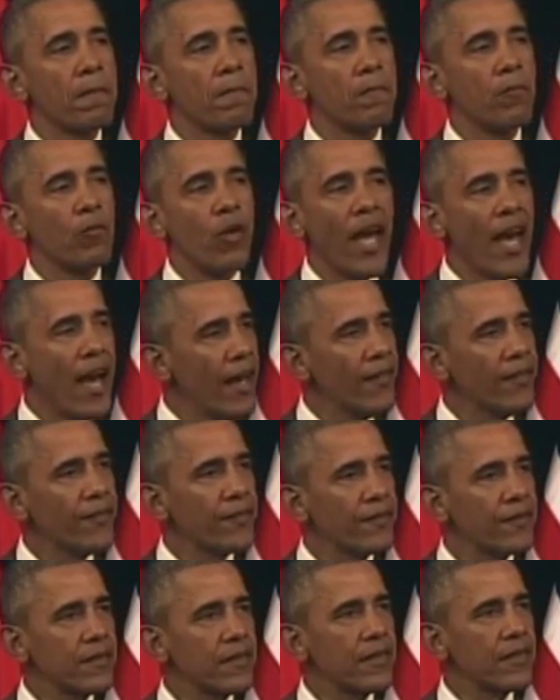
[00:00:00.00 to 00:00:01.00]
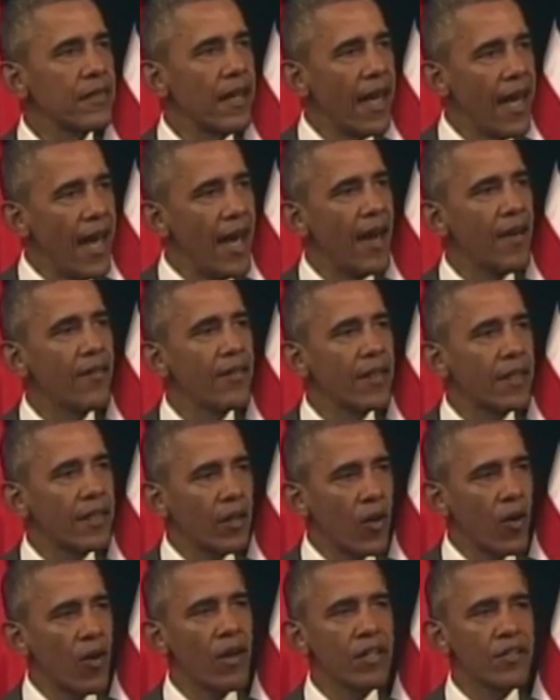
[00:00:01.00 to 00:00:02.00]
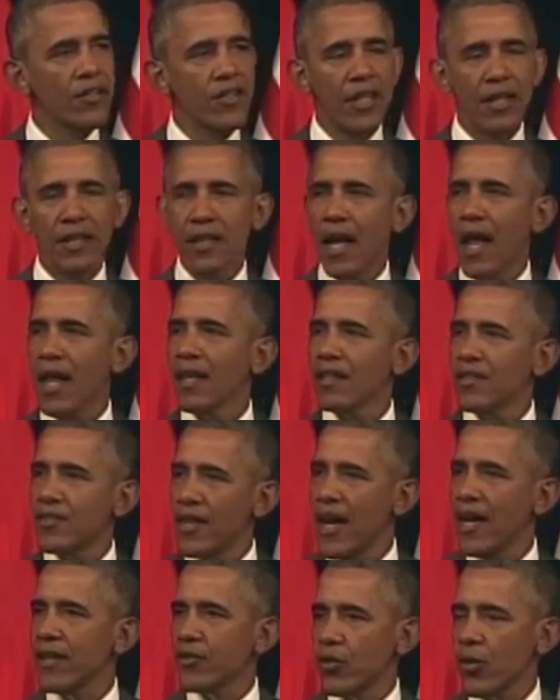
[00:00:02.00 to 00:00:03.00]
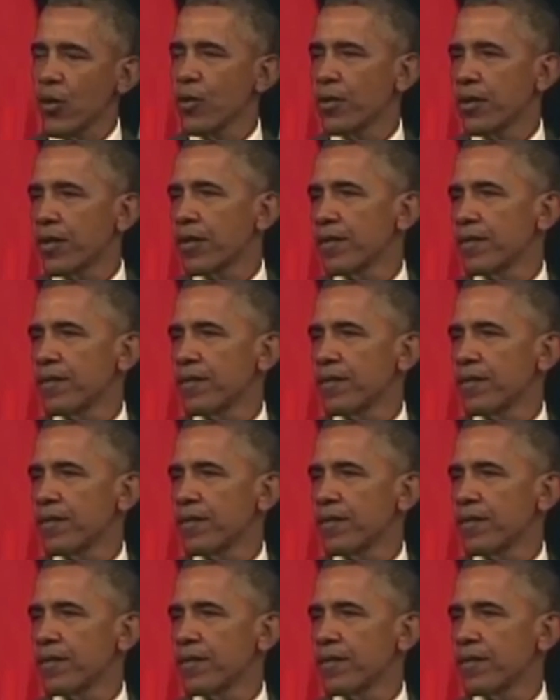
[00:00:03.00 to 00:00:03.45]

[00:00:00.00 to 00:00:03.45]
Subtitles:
We have to have the courage to acknowledge that truth.